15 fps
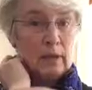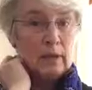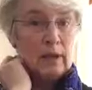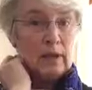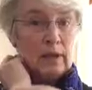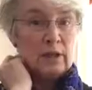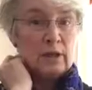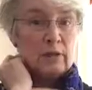
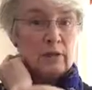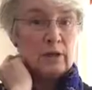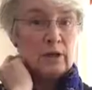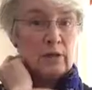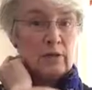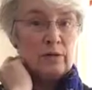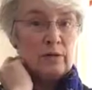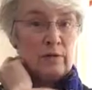There's your
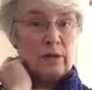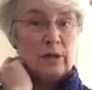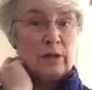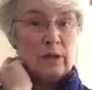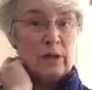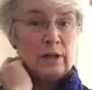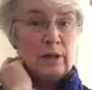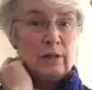shoulder
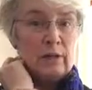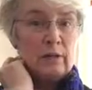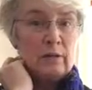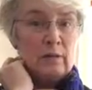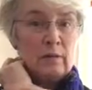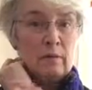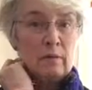rotation,